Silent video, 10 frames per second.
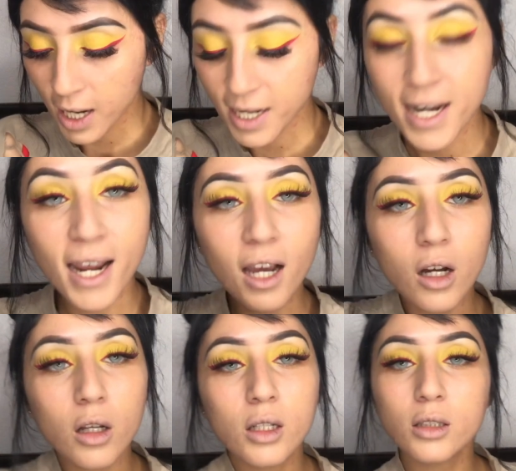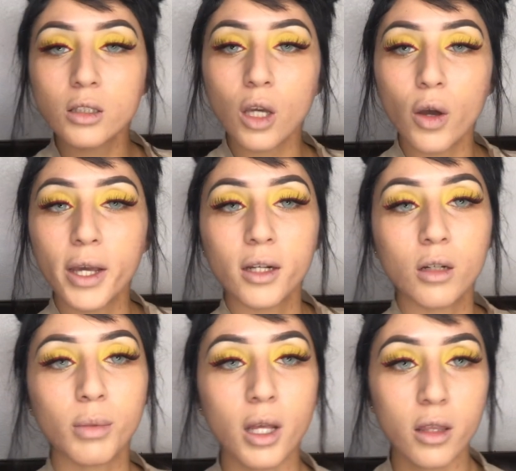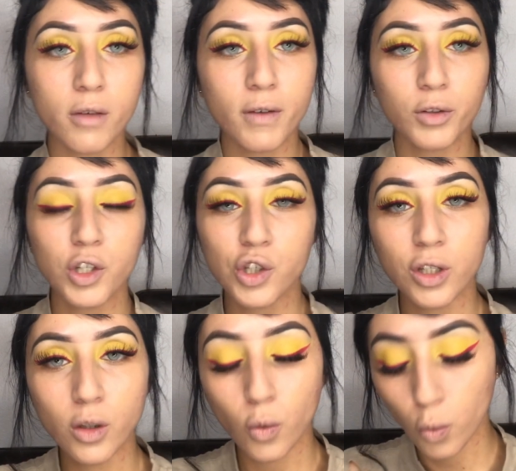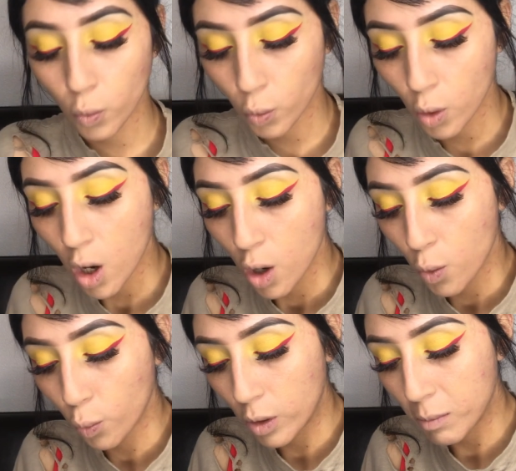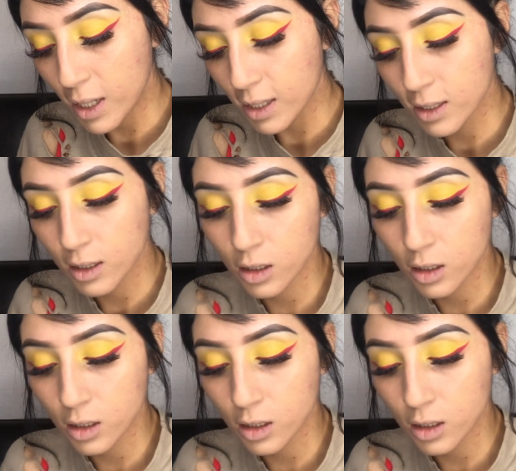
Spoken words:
Now, let's go ahead and apply the foundation we mixed.